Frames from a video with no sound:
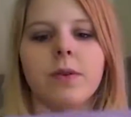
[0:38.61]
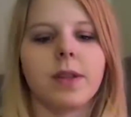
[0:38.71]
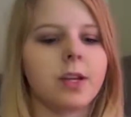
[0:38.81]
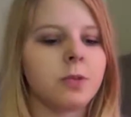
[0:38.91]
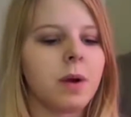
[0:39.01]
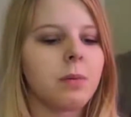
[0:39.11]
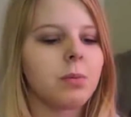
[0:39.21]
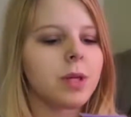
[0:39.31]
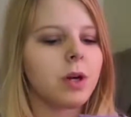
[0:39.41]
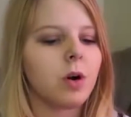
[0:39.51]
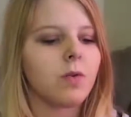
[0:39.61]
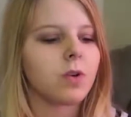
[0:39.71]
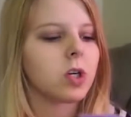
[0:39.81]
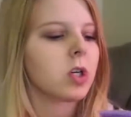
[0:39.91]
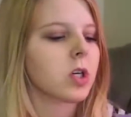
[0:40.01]
there's probably
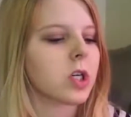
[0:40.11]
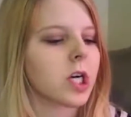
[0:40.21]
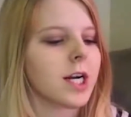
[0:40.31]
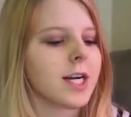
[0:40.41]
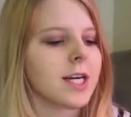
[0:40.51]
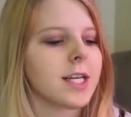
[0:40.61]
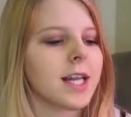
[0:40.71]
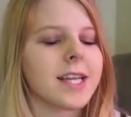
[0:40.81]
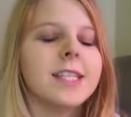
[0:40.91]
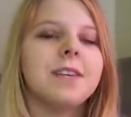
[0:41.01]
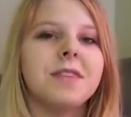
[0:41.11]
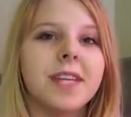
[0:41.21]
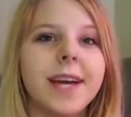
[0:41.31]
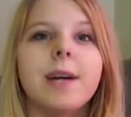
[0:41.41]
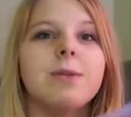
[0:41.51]
over like
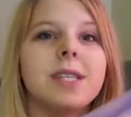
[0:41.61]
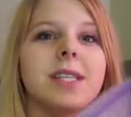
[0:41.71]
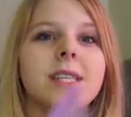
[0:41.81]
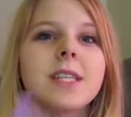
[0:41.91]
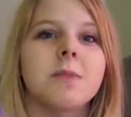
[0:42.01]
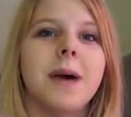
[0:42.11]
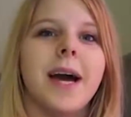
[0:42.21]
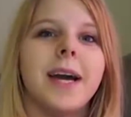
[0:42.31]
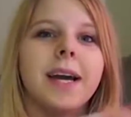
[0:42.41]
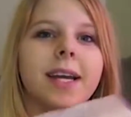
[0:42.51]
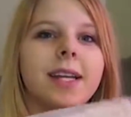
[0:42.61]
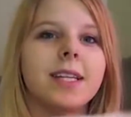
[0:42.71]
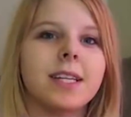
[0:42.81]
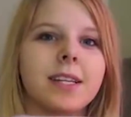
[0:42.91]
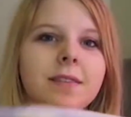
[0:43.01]
70 ounces in this bag, and it
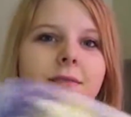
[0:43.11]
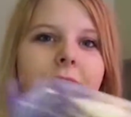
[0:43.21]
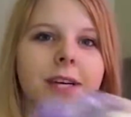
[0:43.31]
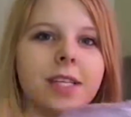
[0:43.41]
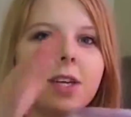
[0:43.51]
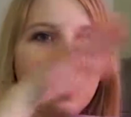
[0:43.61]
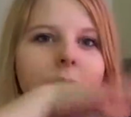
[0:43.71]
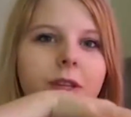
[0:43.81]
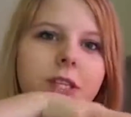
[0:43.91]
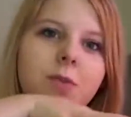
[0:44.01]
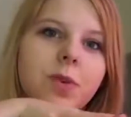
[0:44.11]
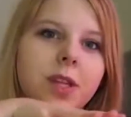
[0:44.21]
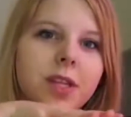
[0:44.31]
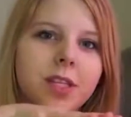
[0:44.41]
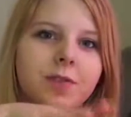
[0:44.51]
fits all in this
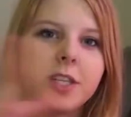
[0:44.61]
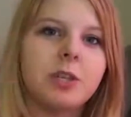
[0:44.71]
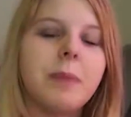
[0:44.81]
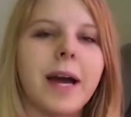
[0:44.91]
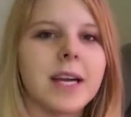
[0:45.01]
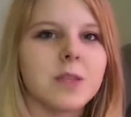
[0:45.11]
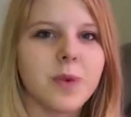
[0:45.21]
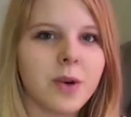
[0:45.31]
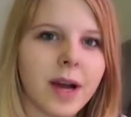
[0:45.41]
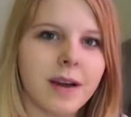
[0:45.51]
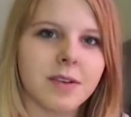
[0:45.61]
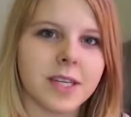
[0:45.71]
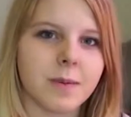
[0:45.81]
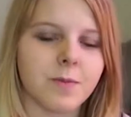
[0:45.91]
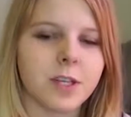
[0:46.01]
within this freezer bag because we don't have a
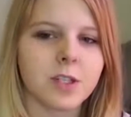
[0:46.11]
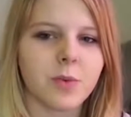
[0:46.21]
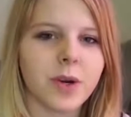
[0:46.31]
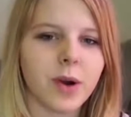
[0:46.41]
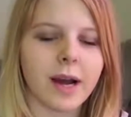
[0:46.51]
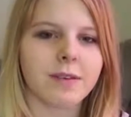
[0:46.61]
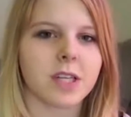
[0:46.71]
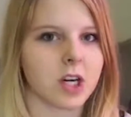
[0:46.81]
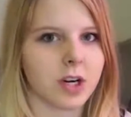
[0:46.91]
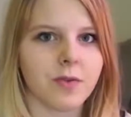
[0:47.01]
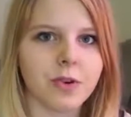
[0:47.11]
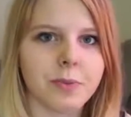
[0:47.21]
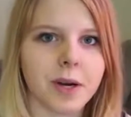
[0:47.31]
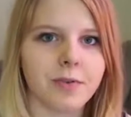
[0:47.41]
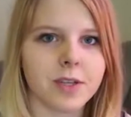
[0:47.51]
deep freeze, so we don't have a ton of
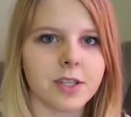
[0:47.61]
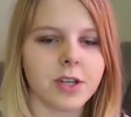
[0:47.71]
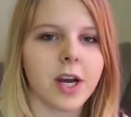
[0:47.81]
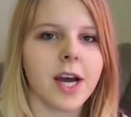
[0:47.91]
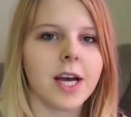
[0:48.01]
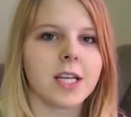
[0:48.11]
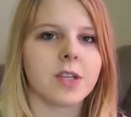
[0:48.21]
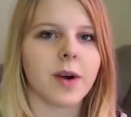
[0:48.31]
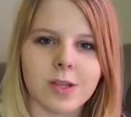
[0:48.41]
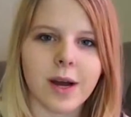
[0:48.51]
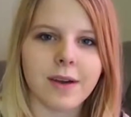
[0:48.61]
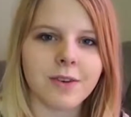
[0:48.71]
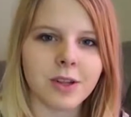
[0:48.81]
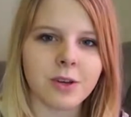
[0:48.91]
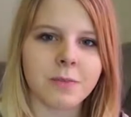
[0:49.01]
room in our freezer. So
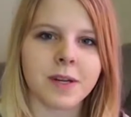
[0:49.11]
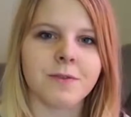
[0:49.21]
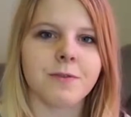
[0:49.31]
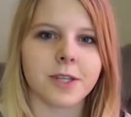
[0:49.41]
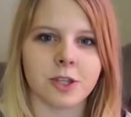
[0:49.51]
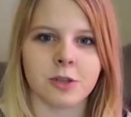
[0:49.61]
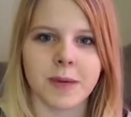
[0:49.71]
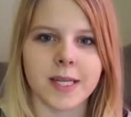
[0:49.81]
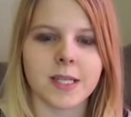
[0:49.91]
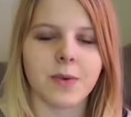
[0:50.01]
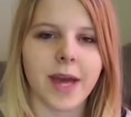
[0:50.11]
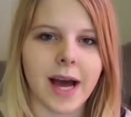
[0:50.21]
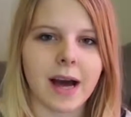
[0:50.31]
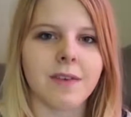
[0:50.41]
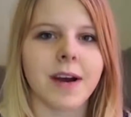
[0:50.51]
every little bit of freezer space that we
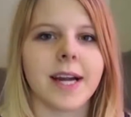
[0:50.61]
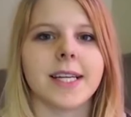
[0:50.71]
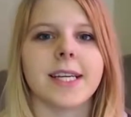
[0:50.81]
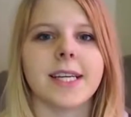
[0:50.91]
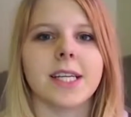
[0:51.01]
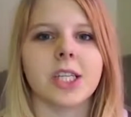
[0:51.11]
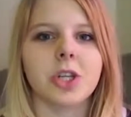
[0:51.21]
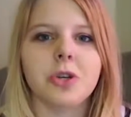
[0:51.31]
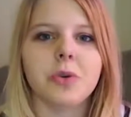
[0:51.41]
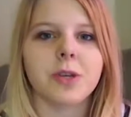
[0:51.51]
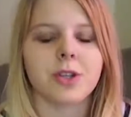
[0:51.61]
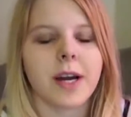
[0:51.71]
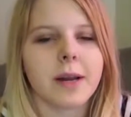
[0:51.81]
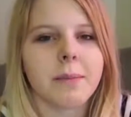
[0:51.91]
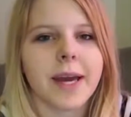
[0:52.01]
have, I need to
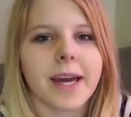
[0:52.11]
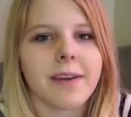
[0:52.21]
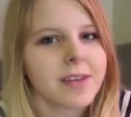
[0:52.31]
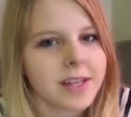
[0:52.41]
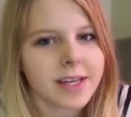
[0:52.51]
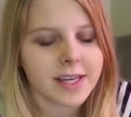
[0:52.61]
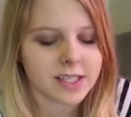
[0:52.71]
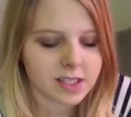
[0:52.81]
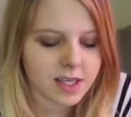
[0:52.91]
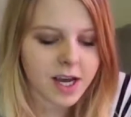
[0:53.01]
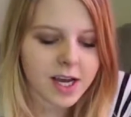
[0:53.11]
try and make everything as